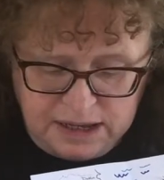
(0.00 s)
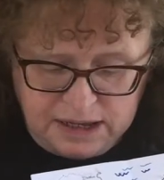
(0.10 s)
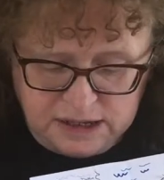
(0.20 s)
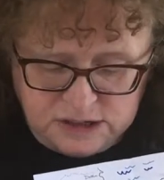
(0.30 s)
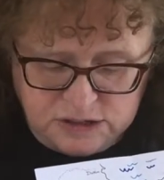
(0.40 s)

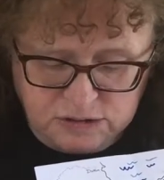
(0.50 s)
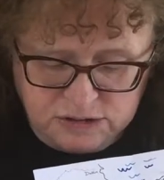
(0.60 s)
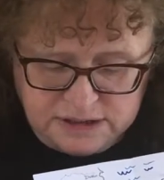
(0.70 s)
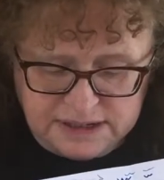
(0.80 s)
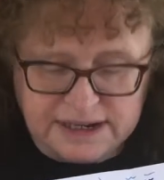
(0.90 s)
His
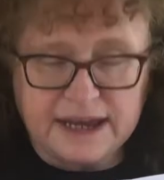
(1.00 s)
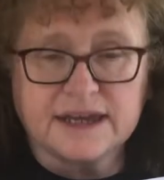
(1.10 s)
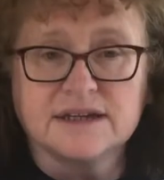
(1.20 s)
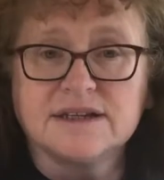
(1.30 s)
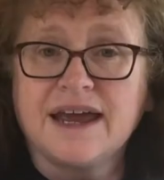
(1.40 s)
soldiers attack
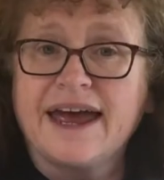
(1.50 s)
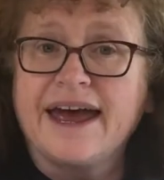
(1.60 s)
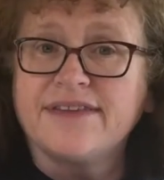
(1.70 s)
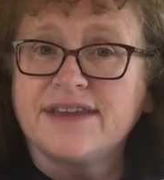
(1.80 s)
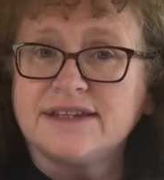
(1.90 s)
it
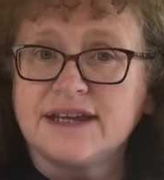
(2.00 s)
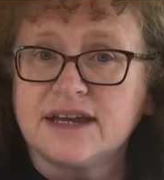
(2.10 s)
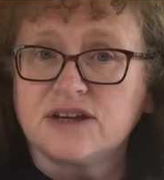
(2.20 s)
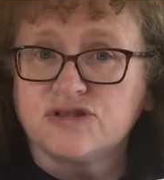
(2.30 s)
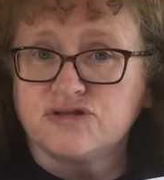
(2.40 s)
and they
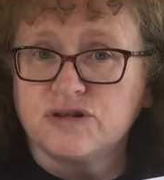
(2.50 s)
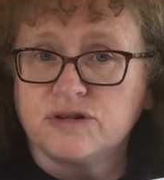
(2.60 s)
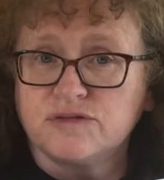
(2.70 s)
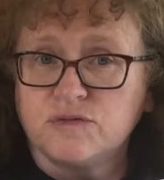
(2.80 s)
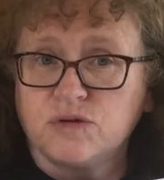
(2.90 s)
take control
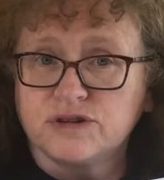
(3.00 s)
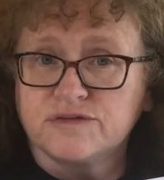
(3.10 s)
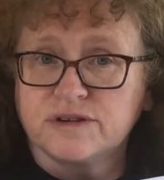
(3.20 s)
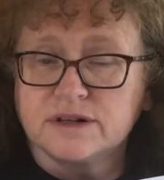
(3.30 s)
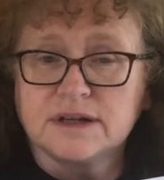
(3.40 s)
of
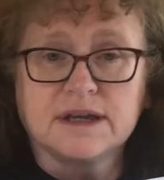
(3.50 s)
Waterford.